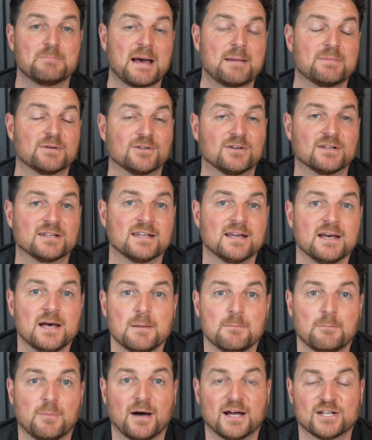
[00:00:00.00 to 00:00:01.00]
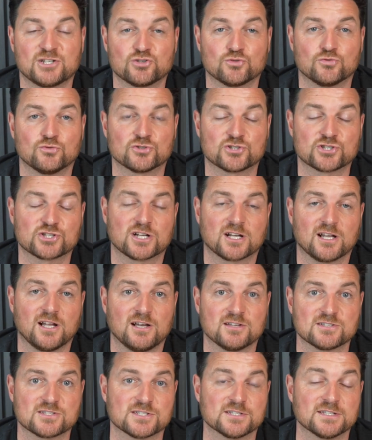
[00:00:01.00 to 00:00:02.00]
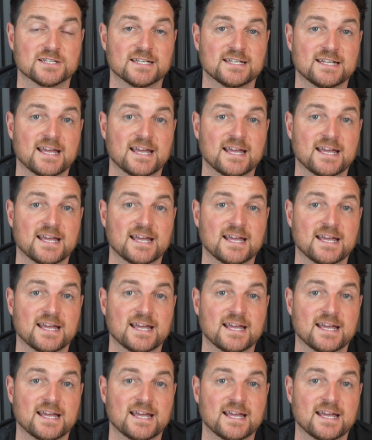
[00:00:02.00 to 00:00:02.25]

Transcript: Babylon by George Clason.